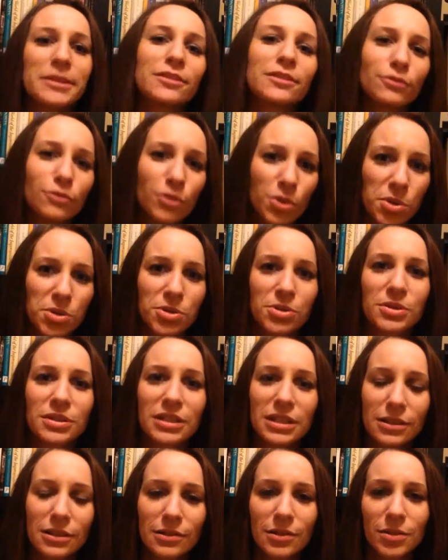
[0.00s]
and
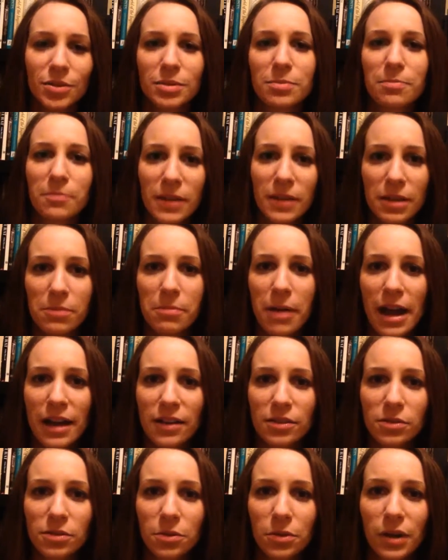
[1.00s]
unfortunately, you know, he, he
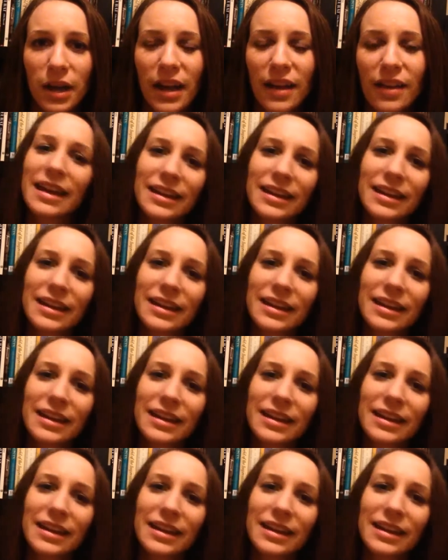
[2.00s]
passed away.